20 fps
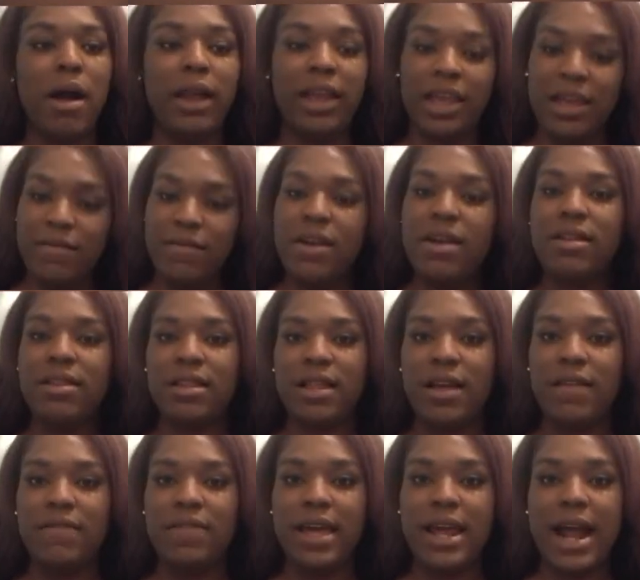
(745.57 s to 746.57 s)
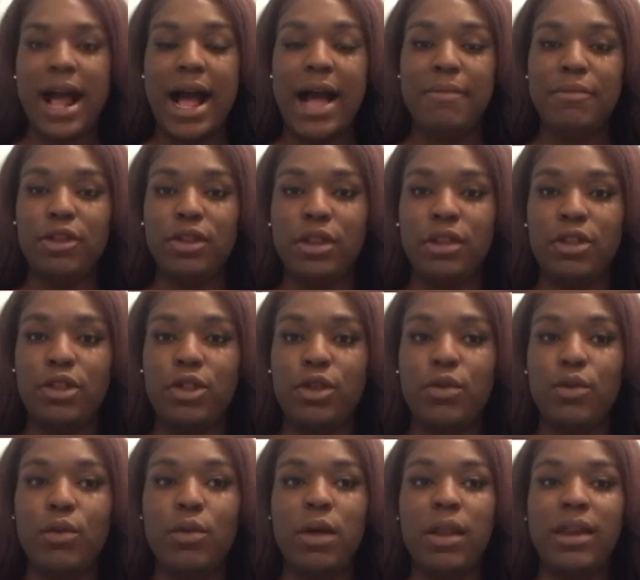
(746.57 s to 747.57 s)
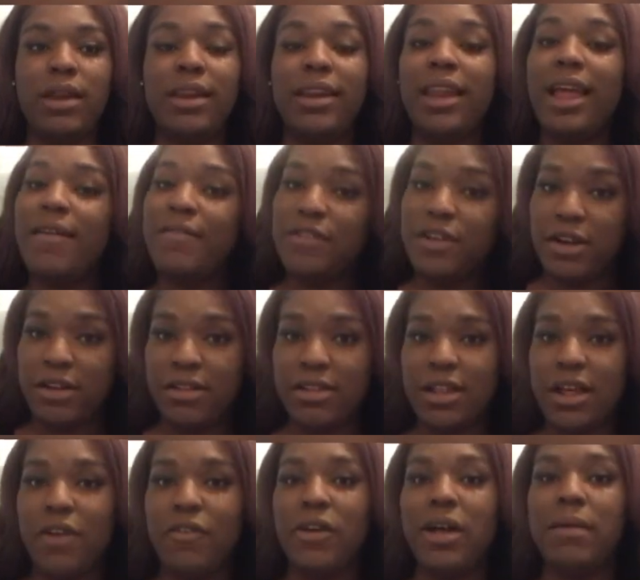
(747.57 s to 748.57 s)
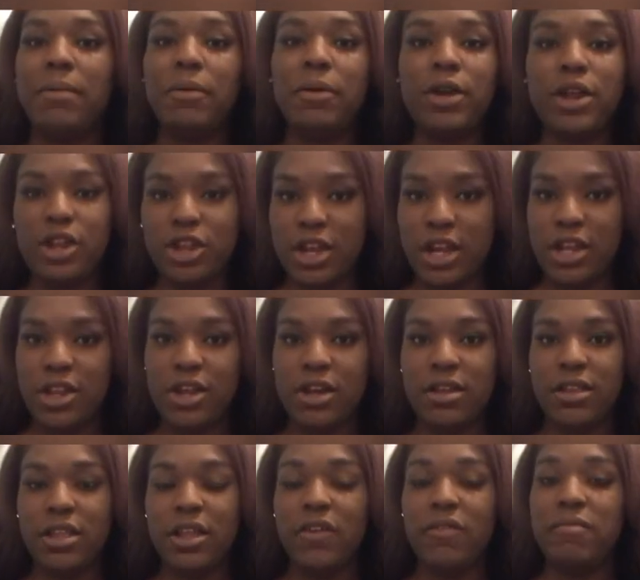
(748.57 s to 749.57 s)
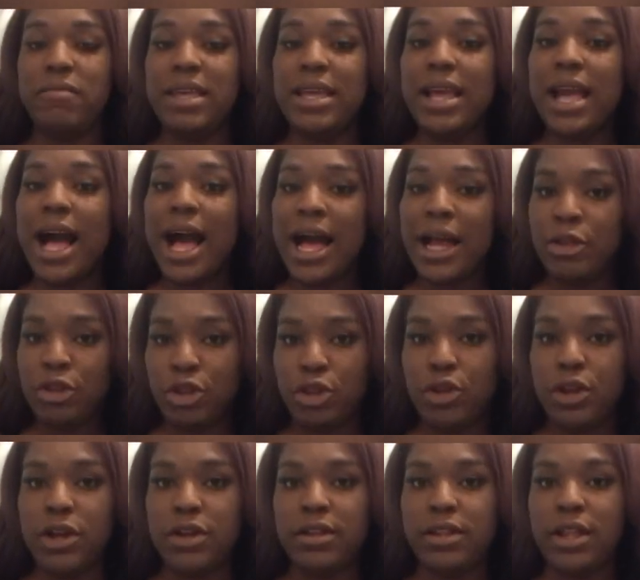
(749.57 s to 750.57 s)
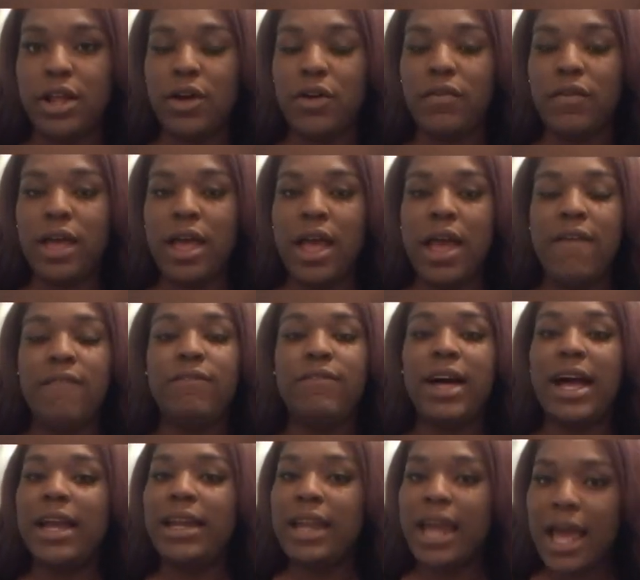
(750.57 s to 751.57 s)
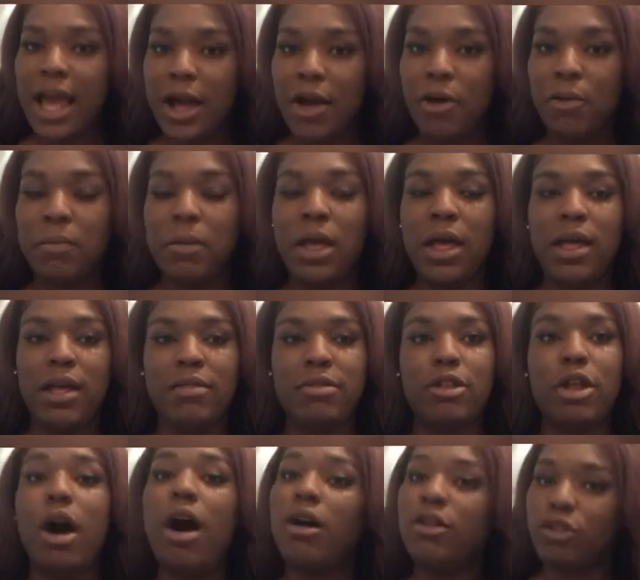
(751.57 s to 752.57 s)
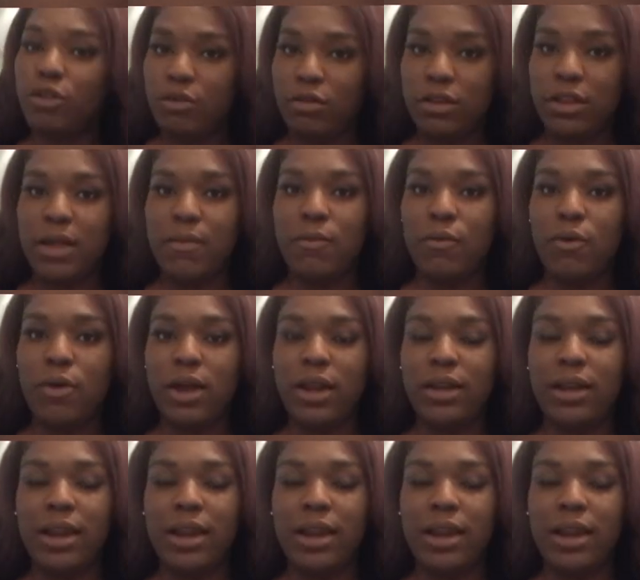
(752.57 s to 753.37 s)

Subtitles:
Give yourself that option to love yourself, appreciate yourself, be kind to yourself, find help, talk to someone.